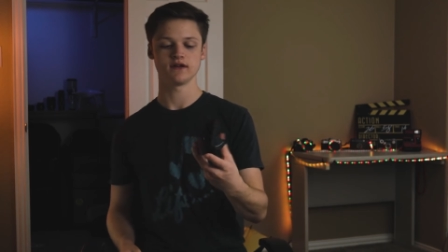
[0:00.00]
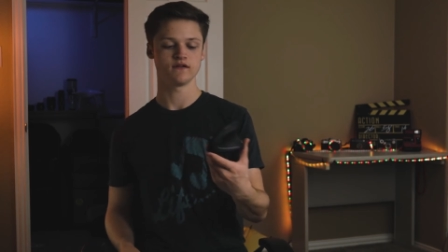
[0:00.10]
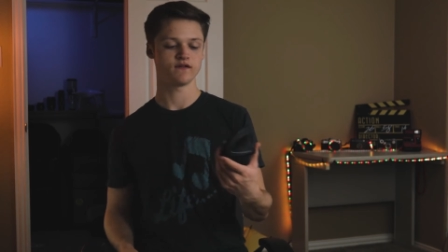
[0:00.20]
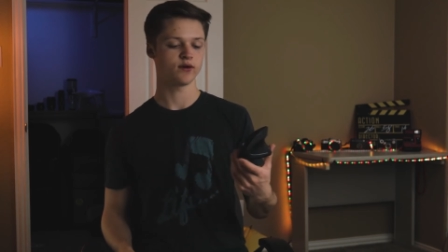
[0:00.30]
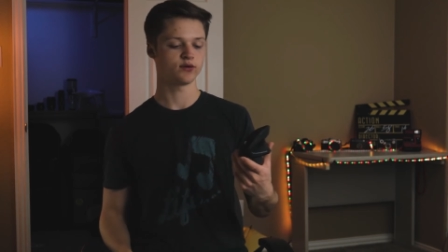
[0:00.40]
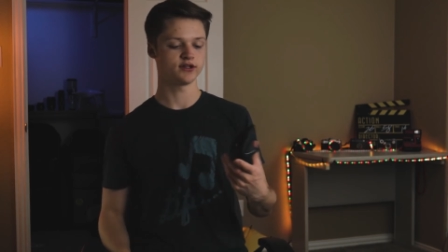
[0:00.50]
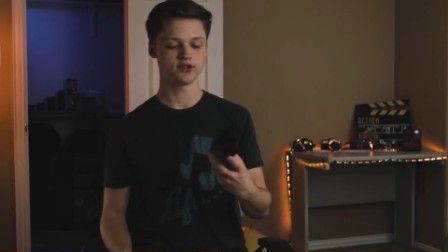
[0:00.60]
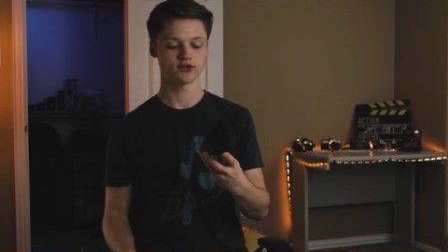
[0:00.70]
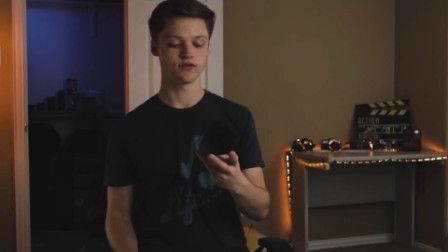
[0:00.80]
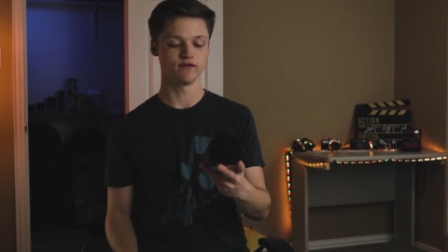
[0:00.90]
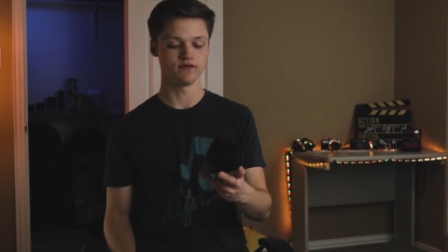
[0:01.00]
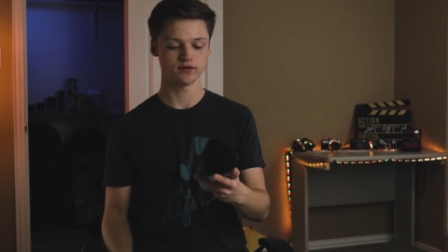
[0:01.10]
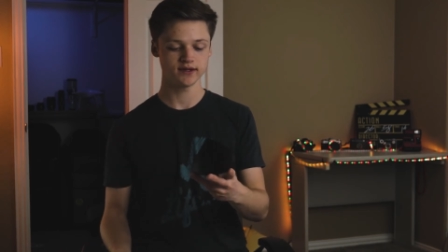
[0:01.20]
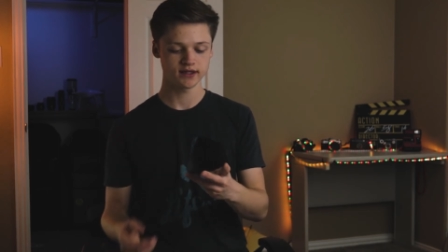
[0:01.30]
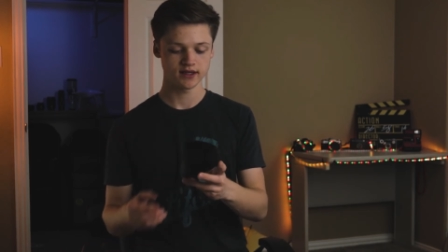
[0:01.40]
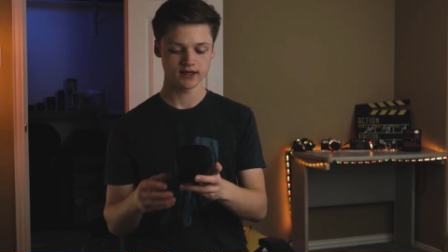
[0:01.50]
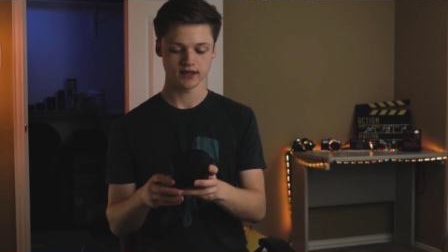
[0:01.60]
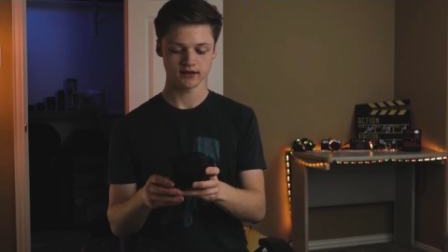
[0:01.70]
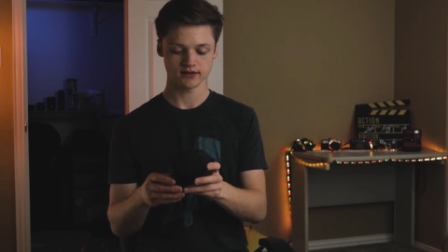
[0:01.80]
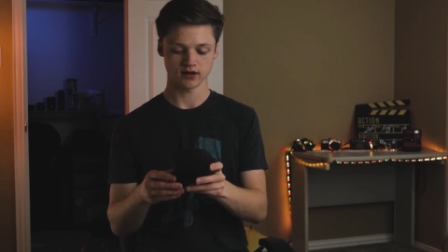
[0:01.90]
if I were to just review it,
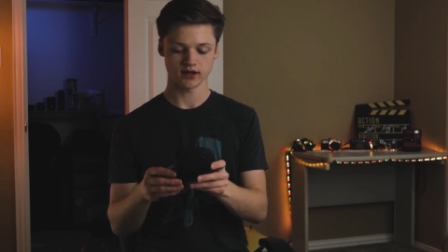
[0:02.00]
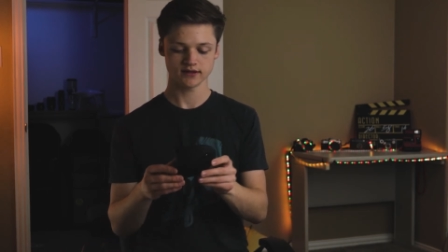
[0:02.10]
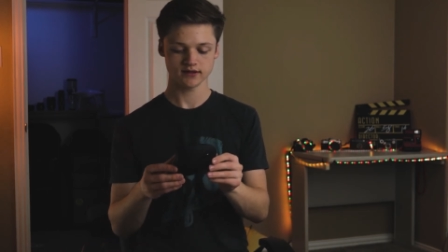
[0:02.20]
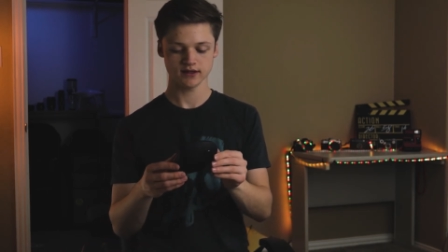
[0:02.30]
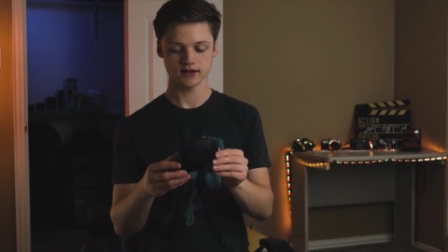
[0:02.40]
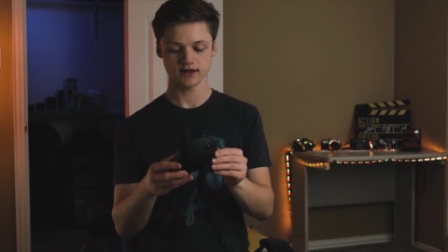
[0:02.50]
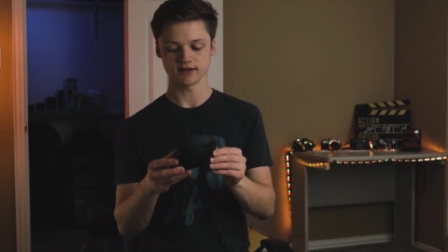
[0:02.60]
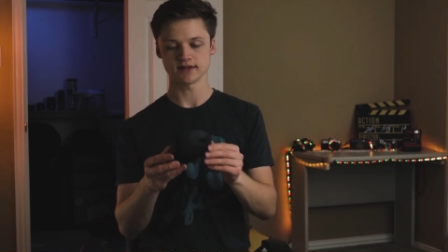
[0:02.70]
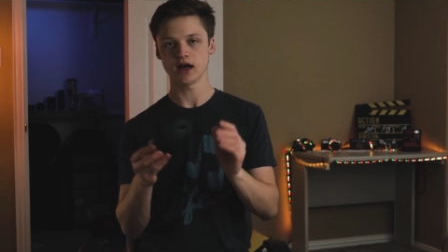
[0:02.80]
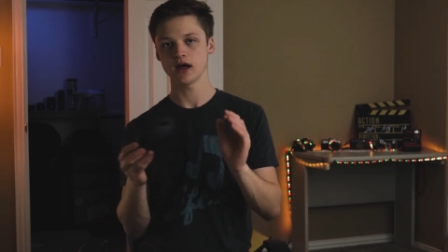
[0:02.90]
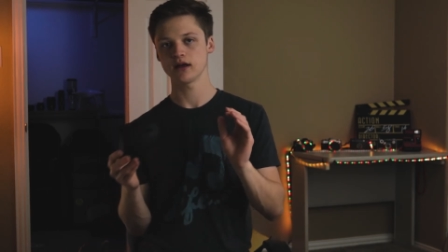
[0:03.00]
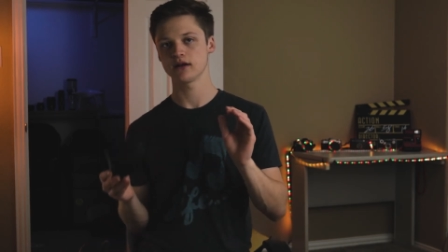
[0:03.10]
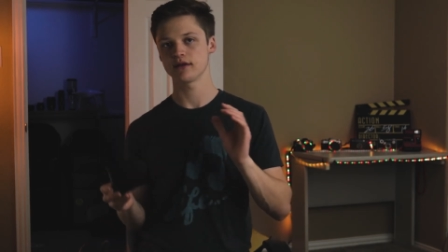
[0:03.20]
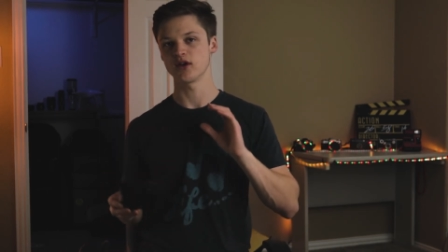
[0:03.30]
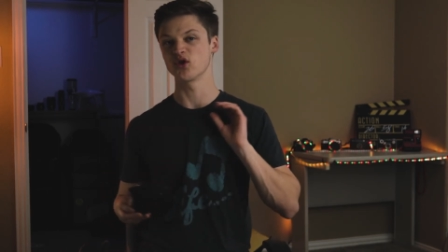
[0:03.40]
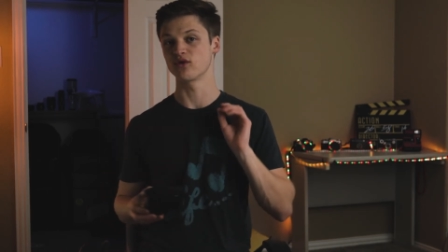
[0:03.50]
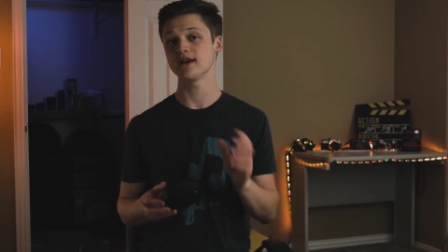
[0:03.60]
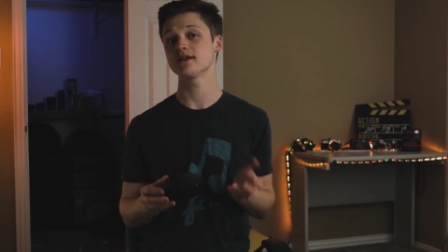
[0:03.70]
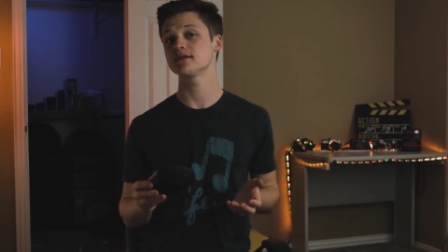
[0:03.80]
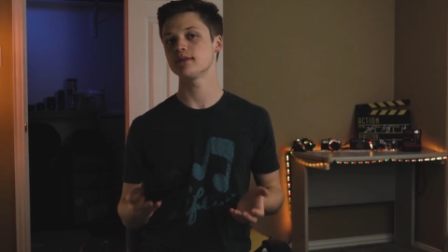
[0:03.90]
is honestly, it's not the
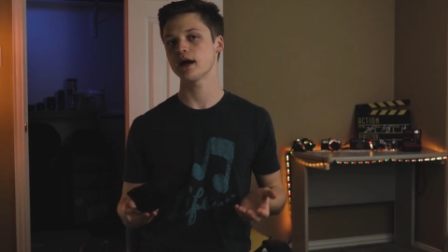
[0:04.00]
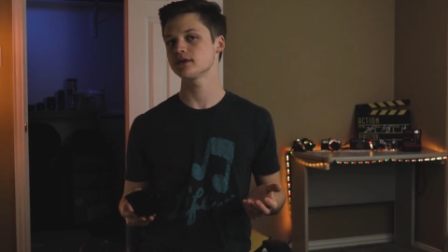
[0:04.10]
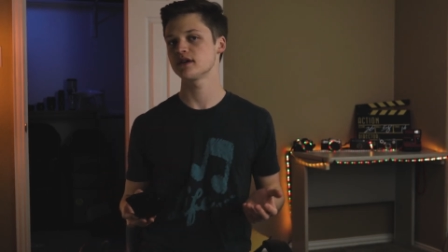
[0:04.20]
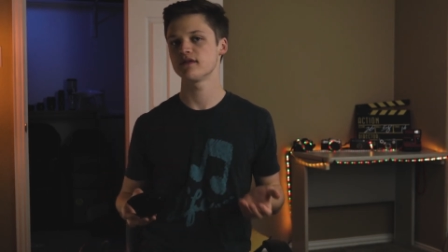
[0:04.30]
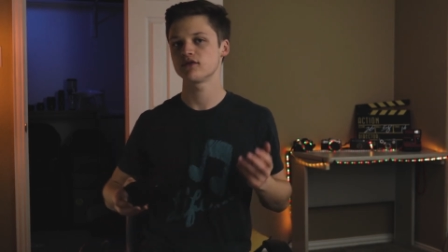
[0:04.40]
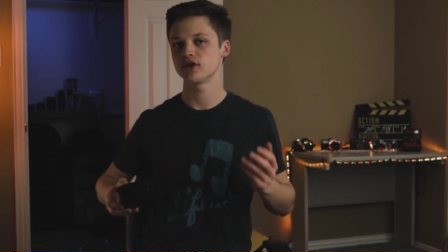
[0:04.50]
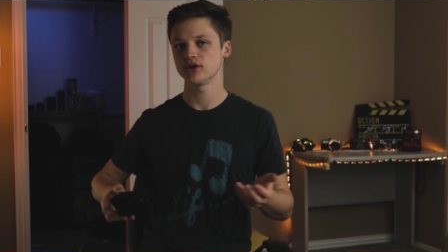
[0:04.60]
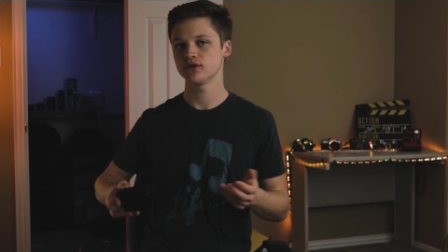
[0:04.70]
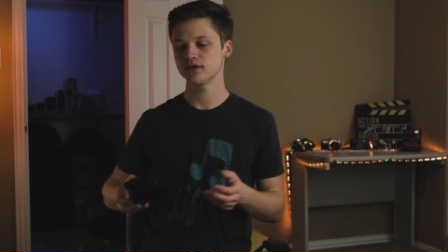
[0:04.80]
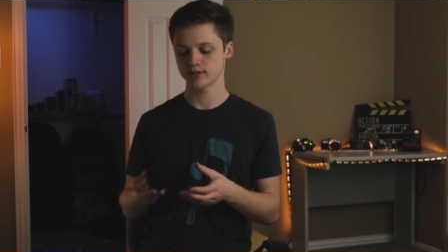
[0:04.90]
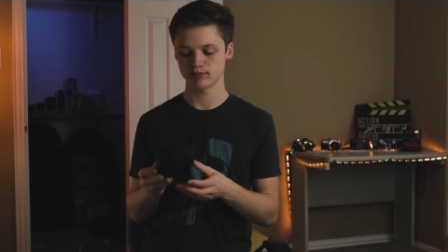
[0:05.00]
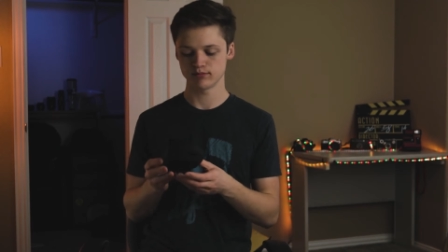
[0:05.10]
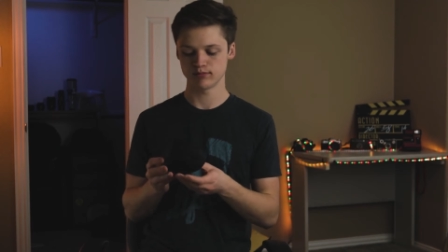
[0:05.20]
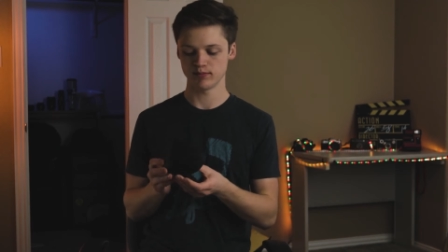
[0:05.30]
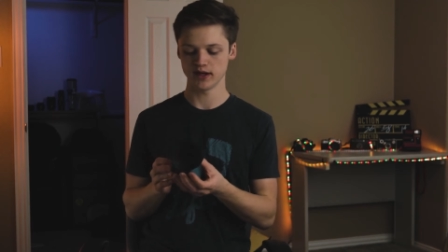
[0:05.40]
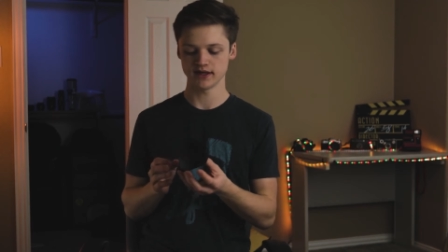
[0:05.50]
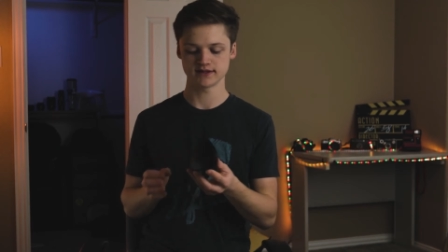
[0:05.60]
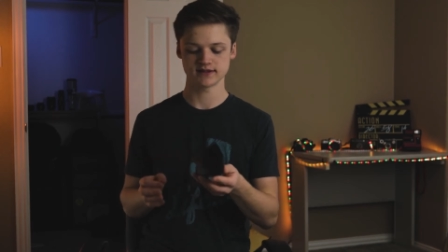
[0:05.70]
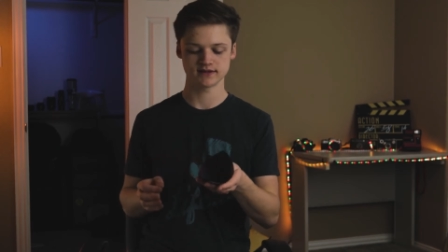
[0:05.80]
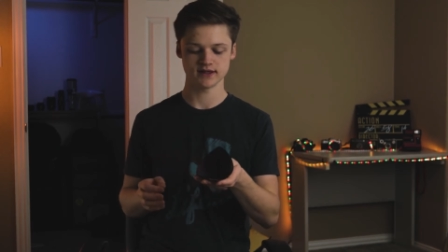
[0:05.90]
greatest mouse I've ever used, but
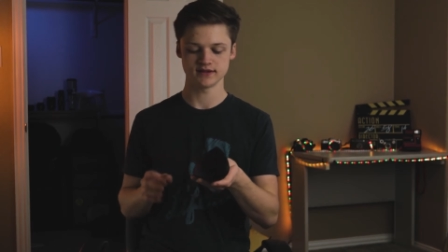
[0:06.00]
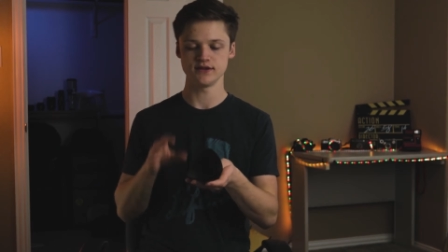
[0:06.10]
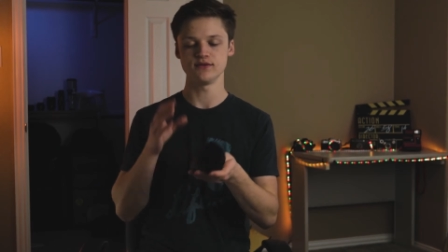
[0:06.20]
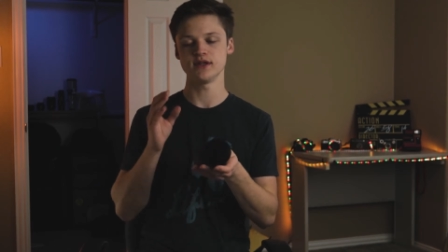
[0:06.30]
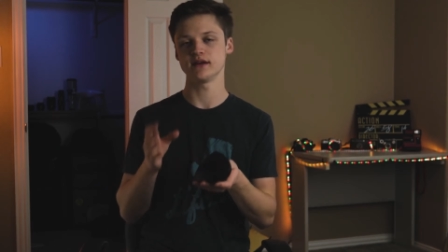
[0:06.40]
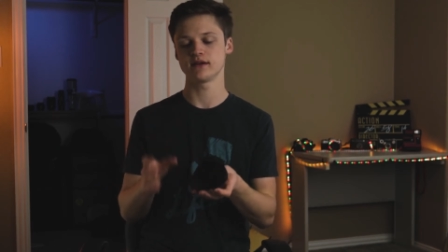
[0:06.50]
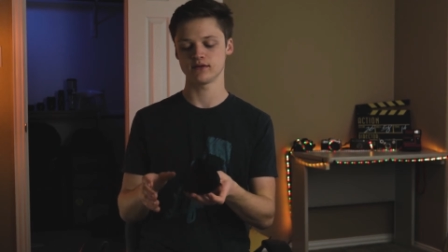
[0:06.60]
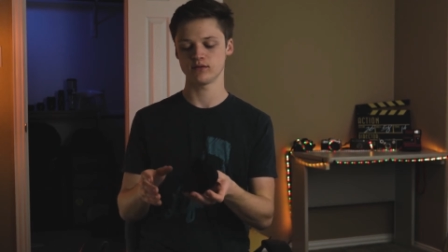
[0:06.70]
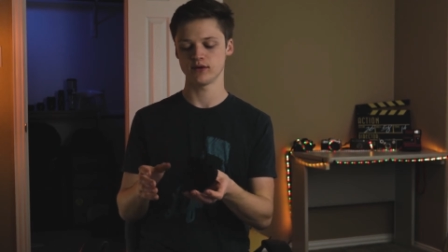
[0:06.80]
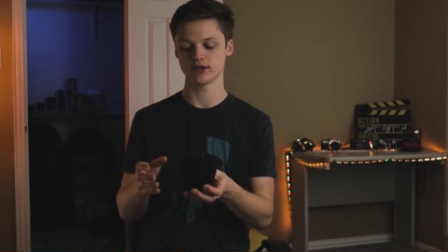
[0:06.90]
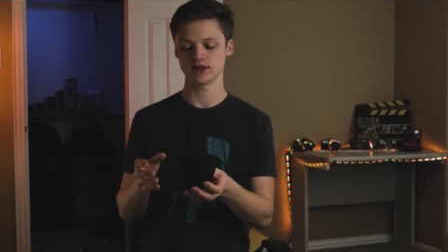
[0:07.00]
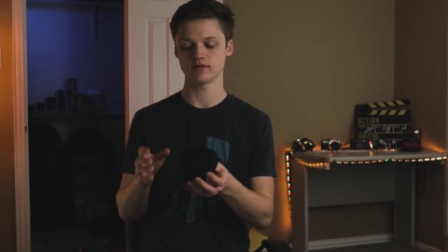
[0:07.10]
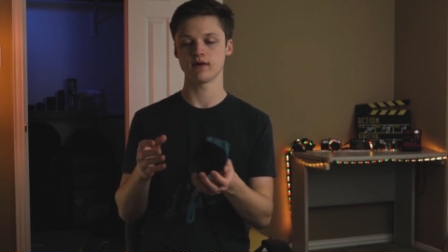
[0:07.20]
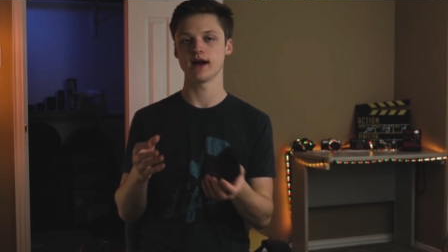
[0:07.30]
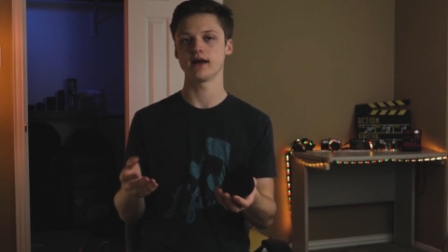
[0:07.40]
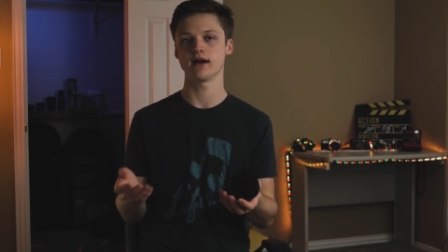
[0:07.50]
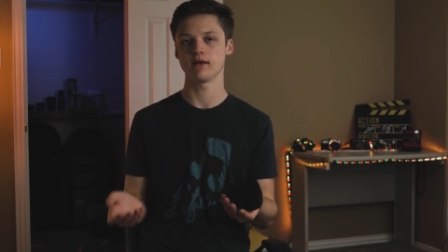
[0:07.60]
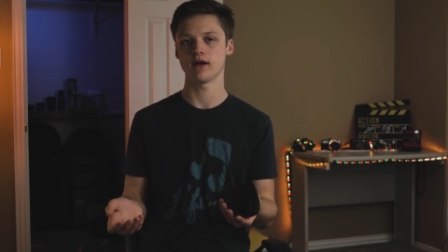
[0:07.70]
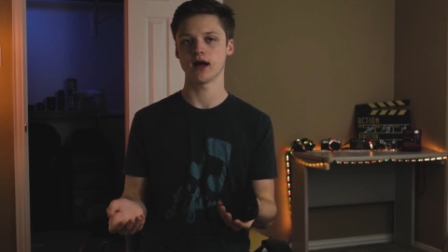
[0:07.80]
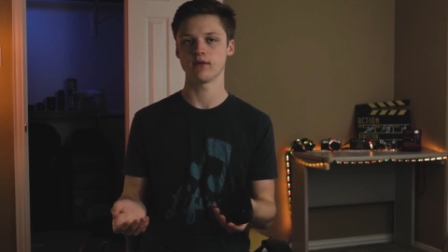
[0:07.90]
it's it's unique, which is why
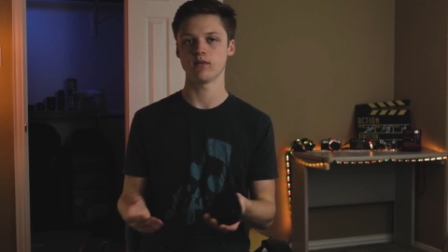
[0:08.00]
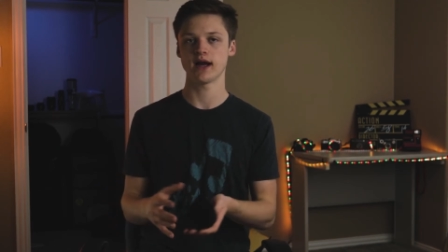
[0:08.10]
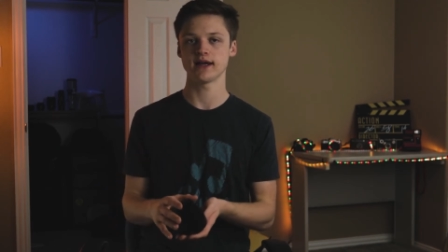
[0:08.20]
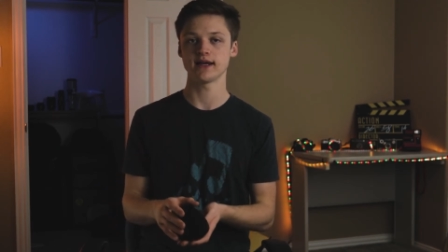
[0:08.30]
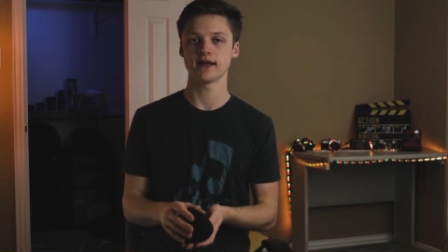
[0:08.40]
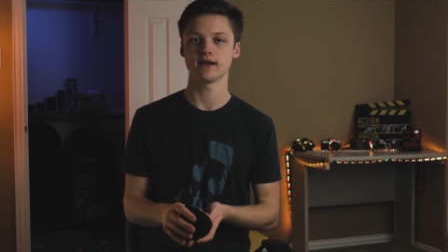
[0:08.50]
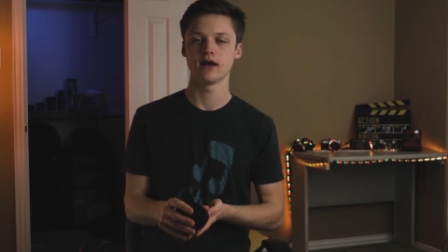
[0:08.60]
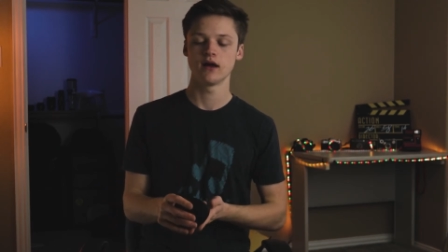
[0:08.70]
I, I, I need it.